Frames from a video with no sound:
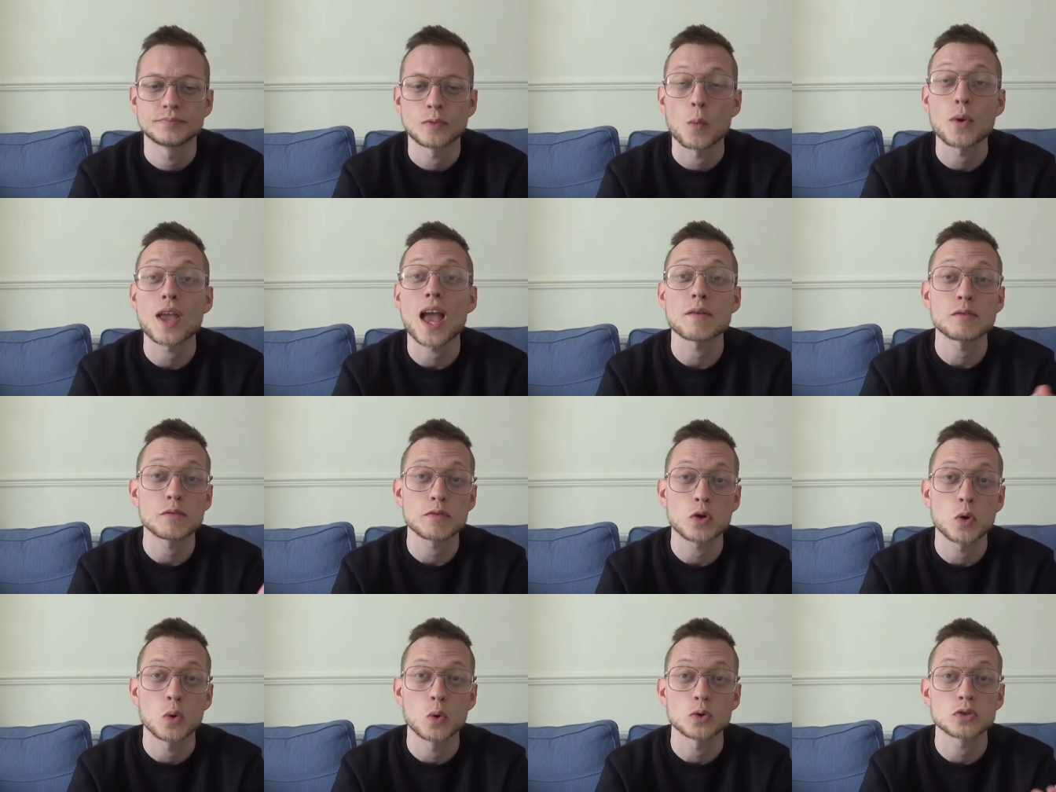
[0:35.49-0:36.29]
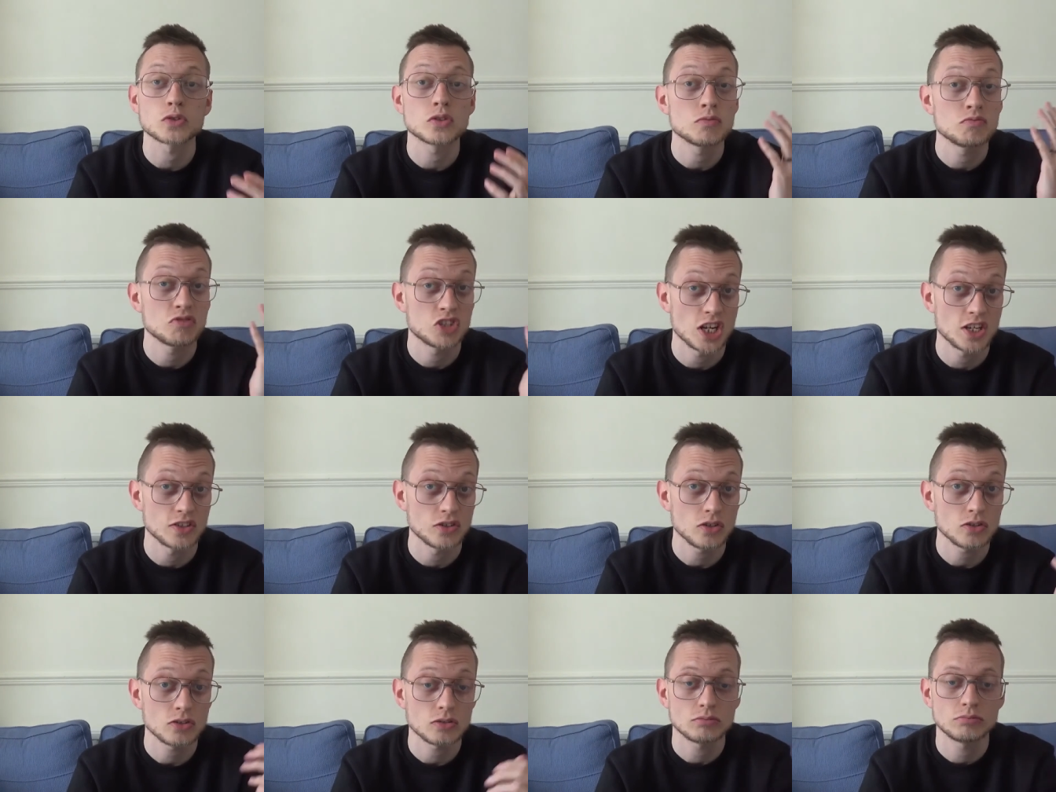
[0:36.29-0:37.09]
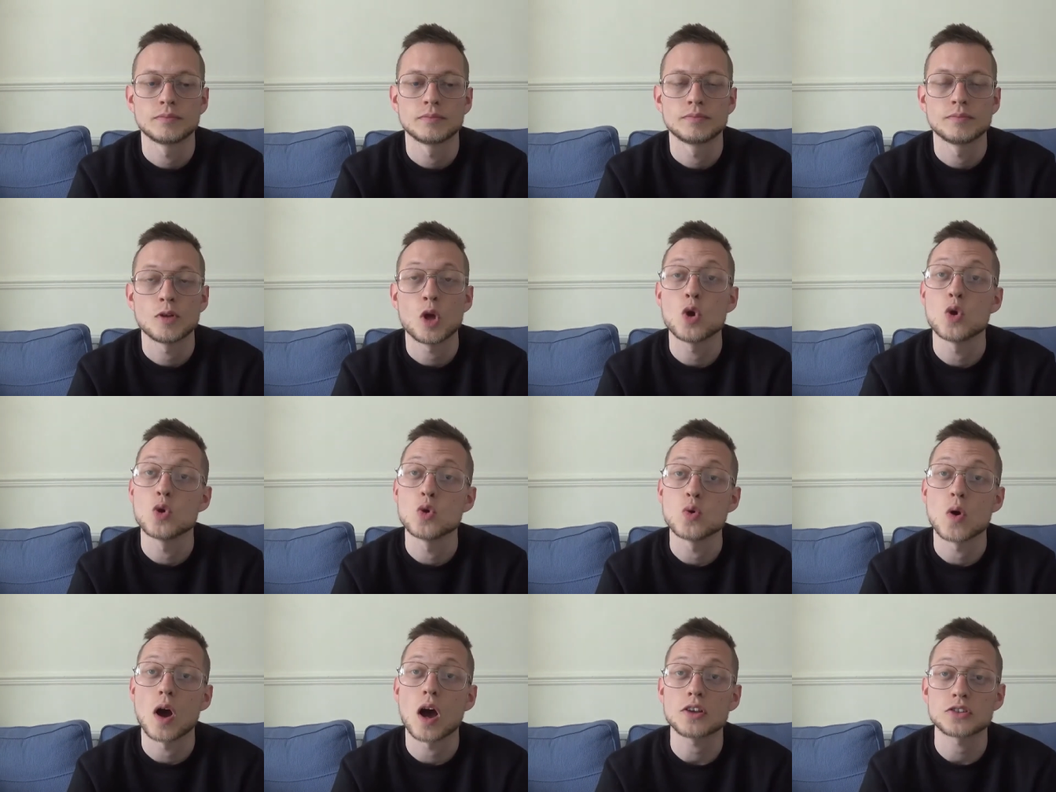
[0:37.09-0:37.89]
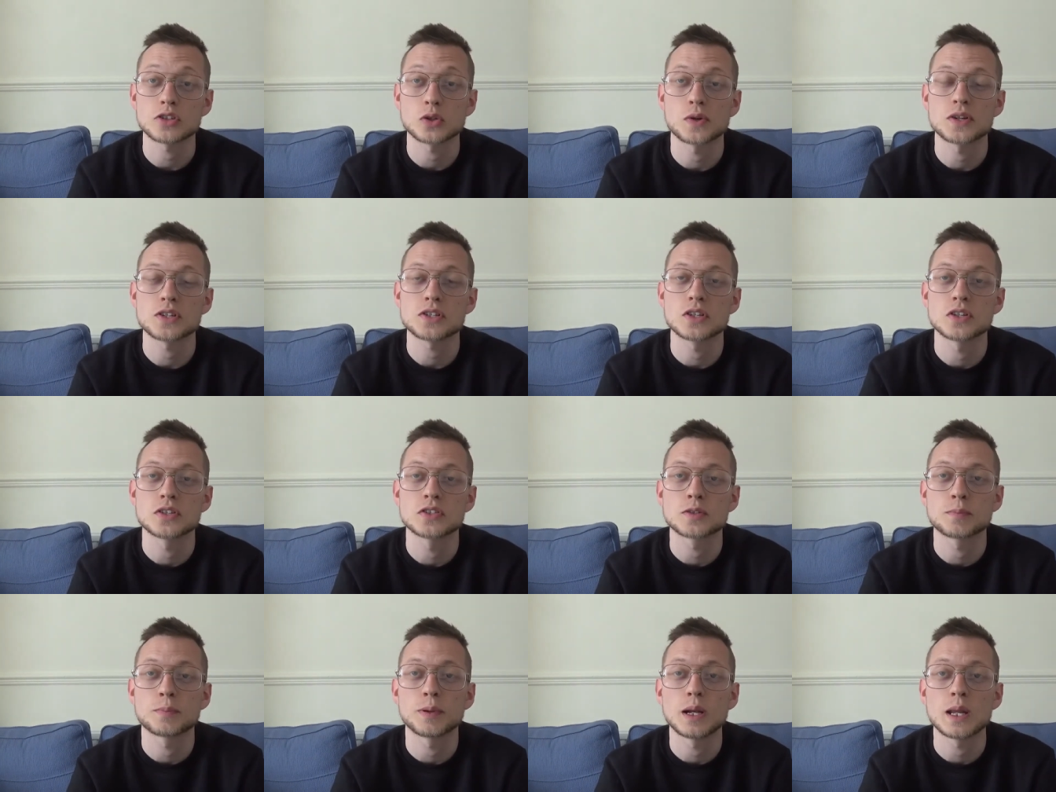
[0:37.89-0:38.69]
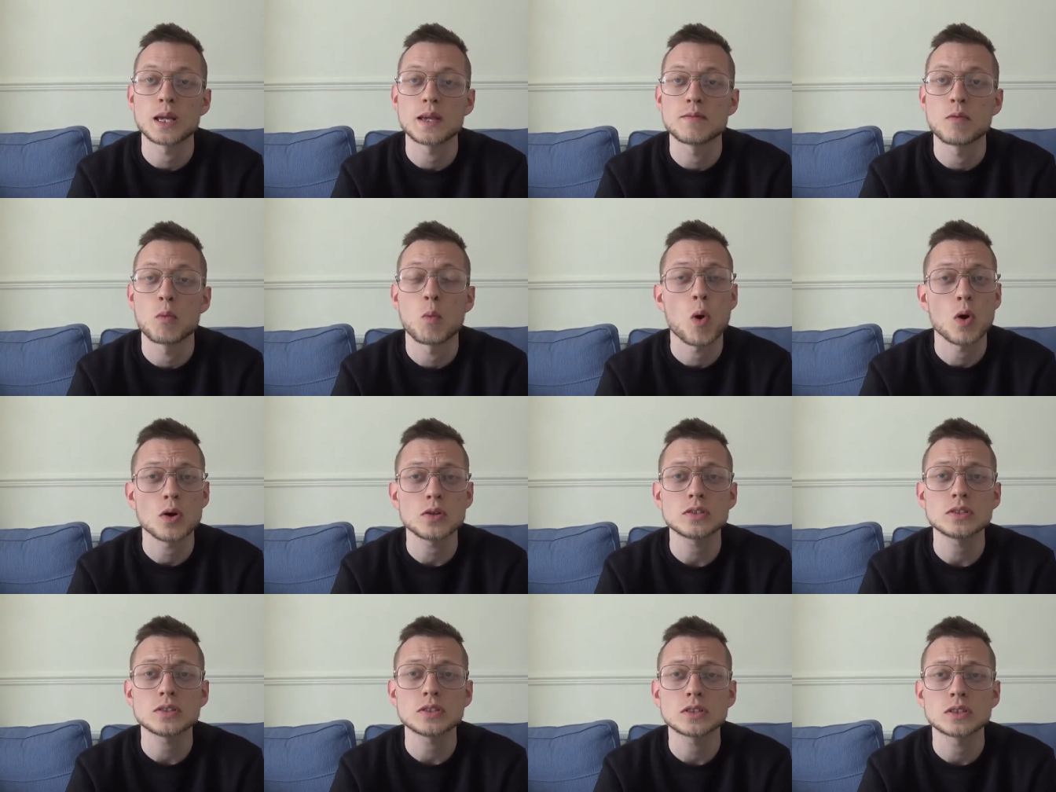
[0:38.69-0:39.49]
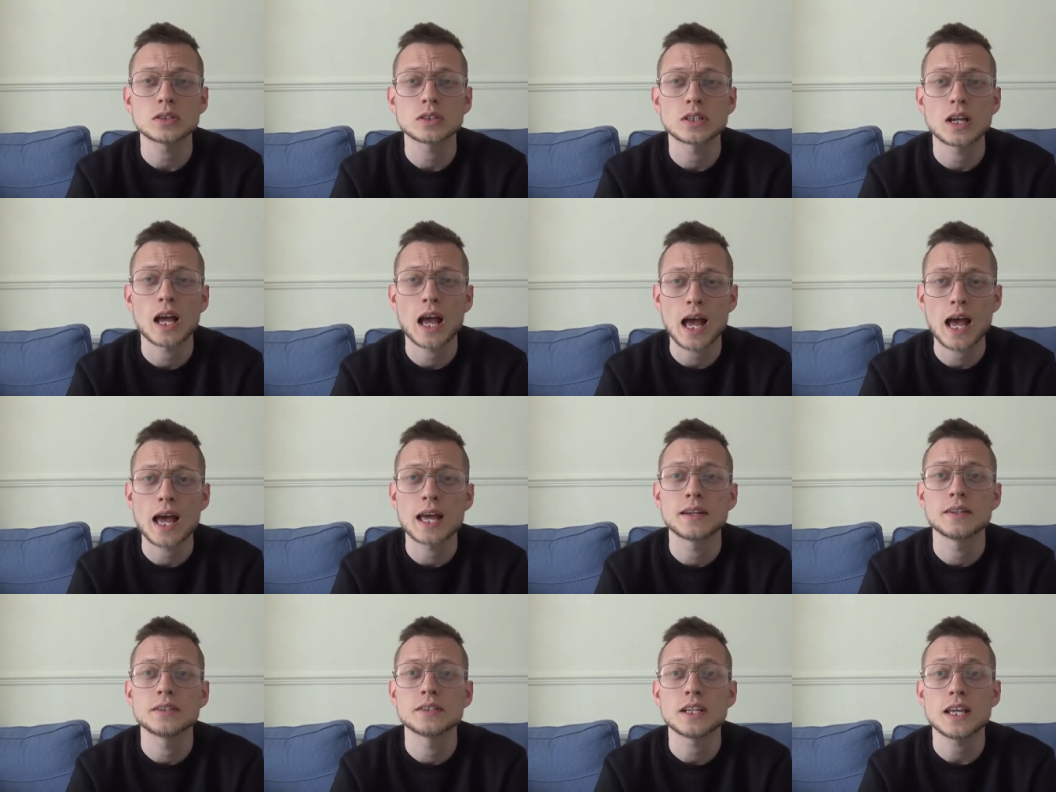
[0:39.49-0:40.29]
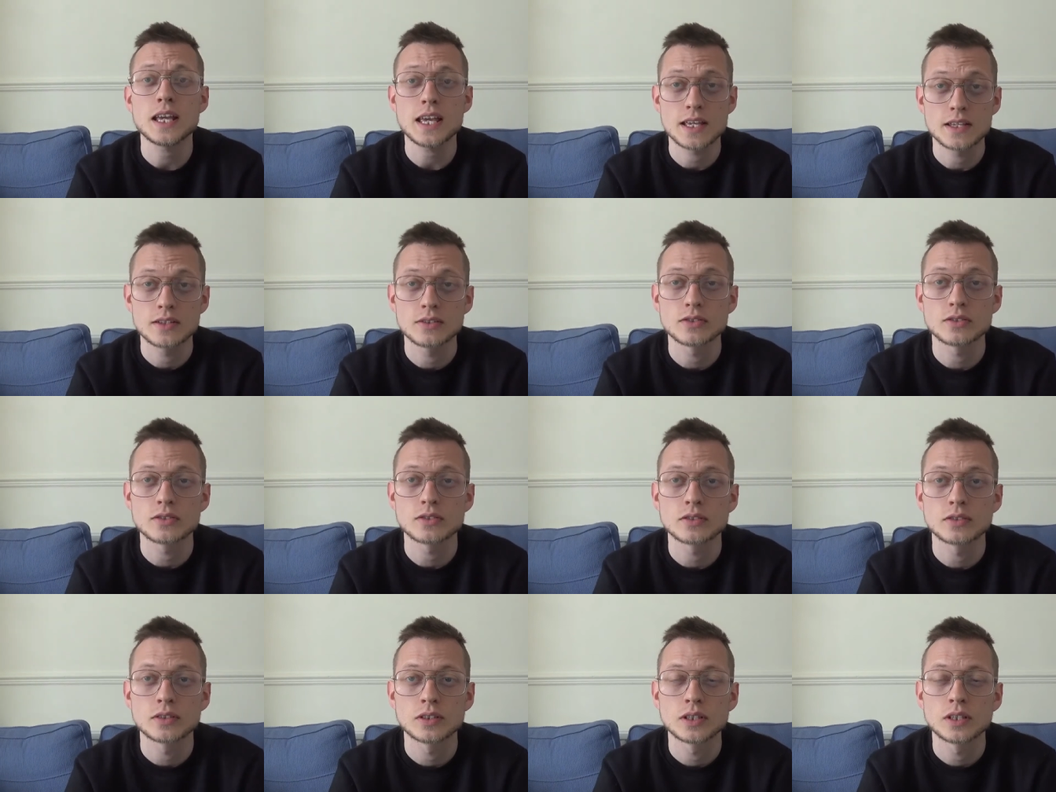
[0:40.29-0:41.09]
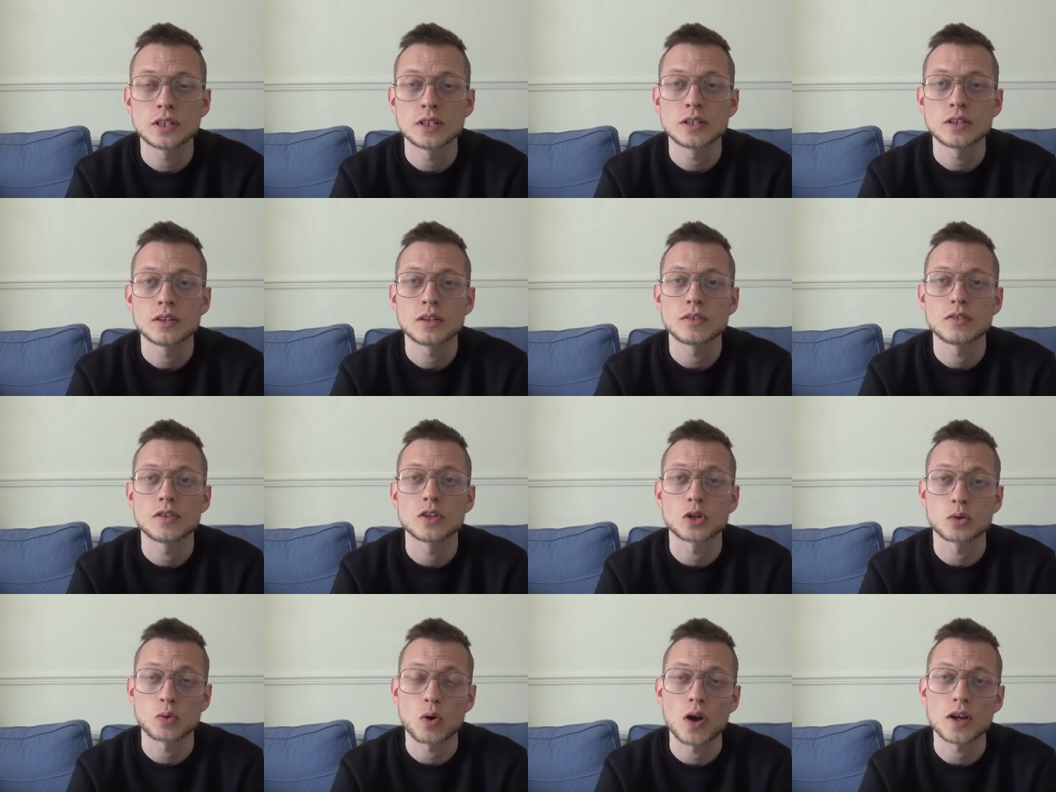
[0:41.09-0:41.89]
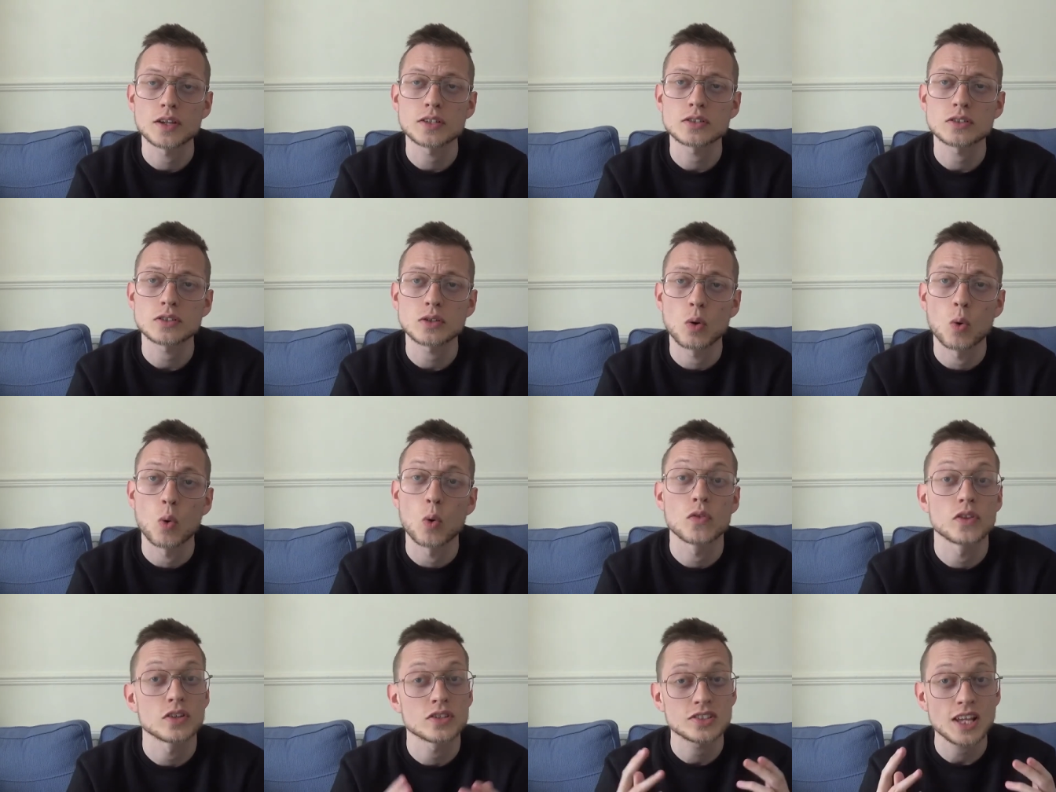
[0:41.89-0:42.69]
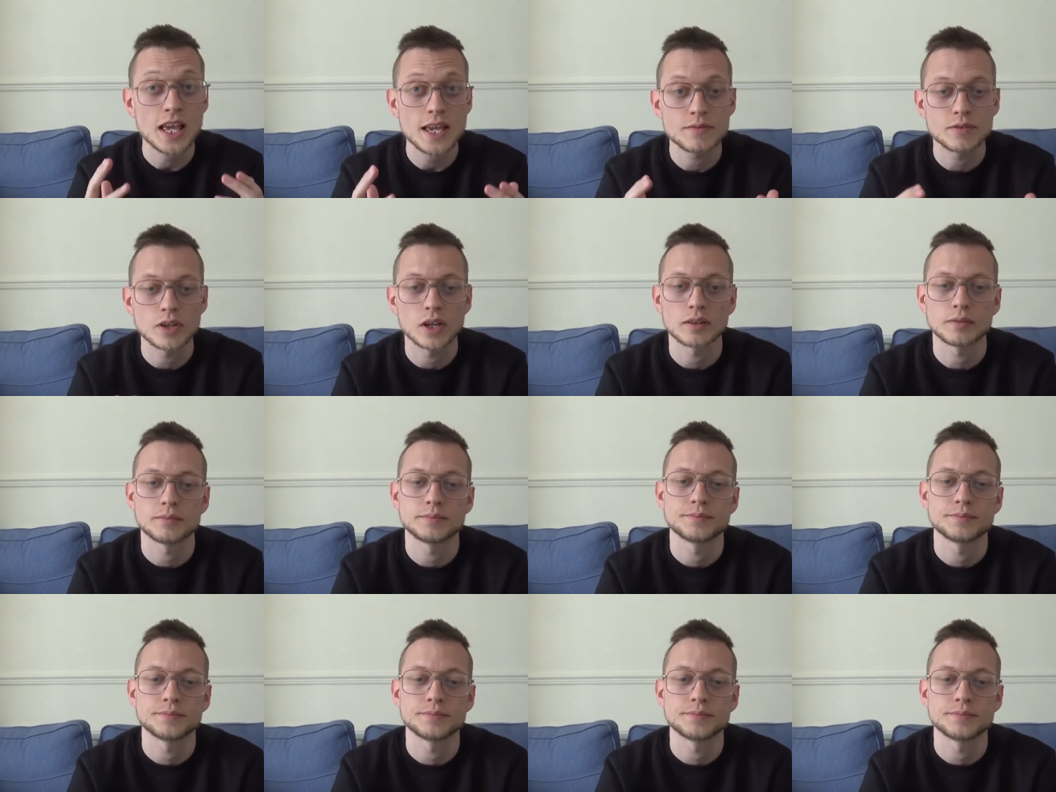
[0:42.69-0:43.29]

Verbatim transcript: We have, of course, Jesus, who us Christians believe was and is the Christ or the Saviour.